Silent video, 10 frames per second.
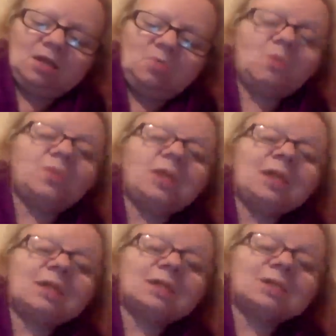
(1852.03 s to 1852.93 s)
One thing
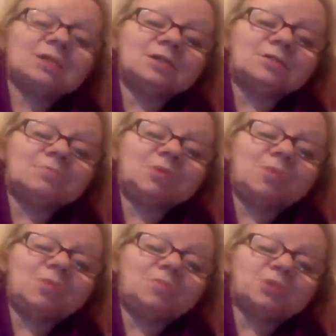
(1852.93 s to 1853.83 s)
at a time, my
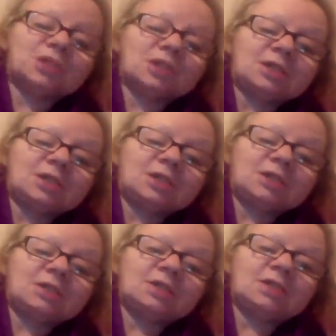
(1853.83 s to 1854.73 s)
mum would say.
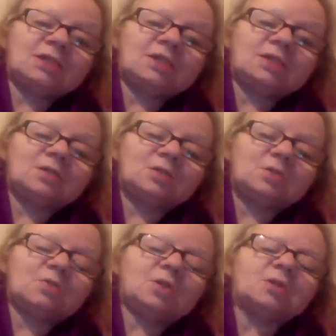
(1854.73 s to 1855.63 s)

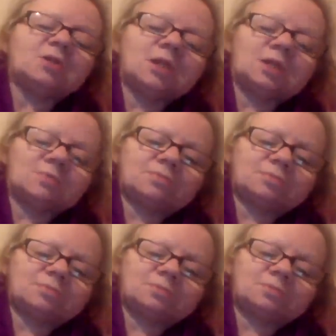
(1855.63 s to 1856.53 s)
All those have
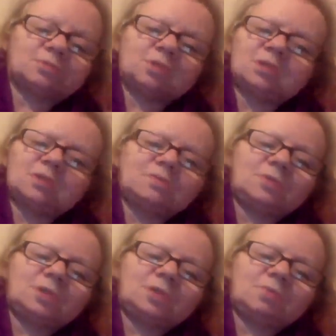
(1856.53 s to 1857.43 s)
a
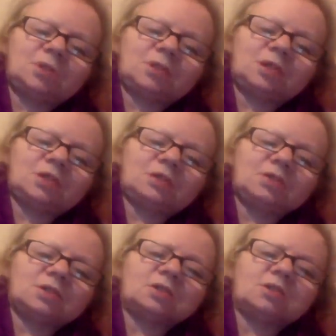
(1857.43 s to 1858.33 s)
lovely
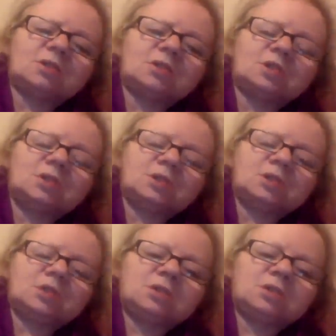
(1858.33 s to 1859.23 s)
weekend, and
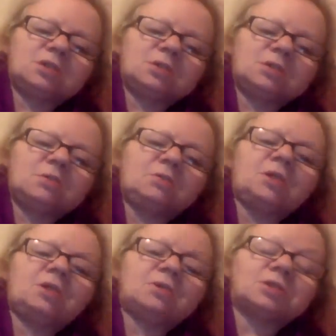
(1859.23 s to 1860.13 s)
all
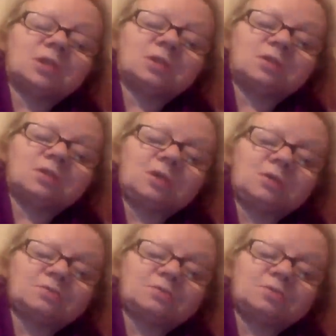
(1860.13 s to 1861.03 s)
those that are
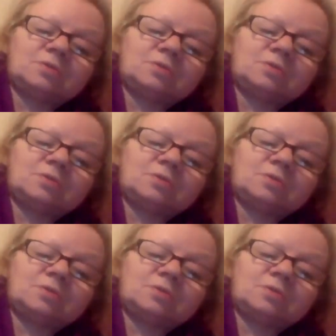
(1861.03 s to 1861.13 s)
going through a